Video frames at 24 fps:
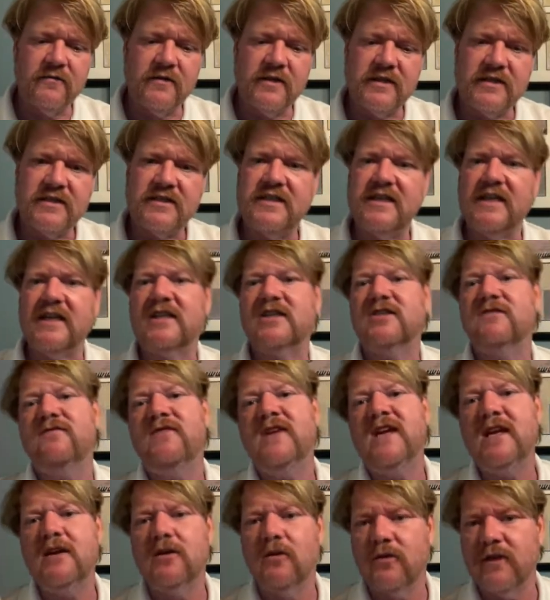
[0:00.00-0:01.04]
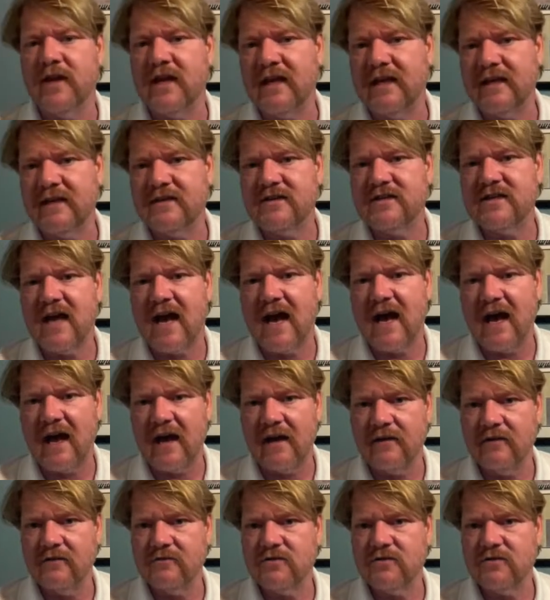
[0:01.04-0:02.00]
6 feet on the inside,